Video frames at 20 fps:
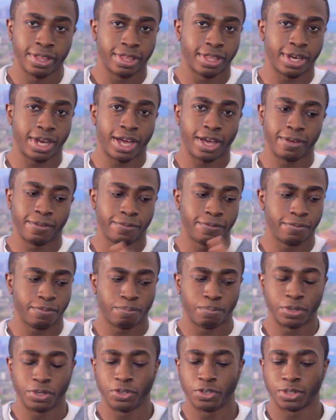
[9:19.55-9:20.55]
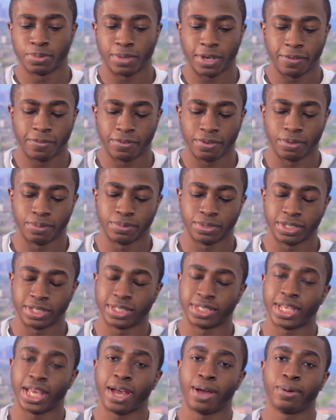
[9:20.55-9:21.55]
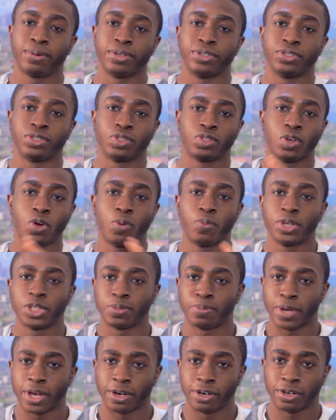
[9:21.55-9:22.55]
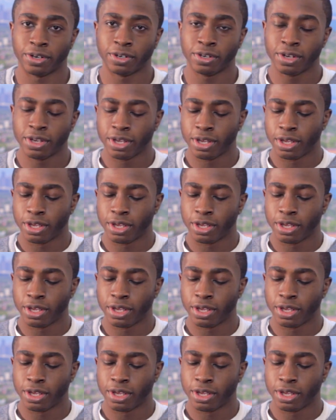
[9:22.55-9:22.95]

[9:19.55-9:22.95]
that I've produced my films. The sound is so much better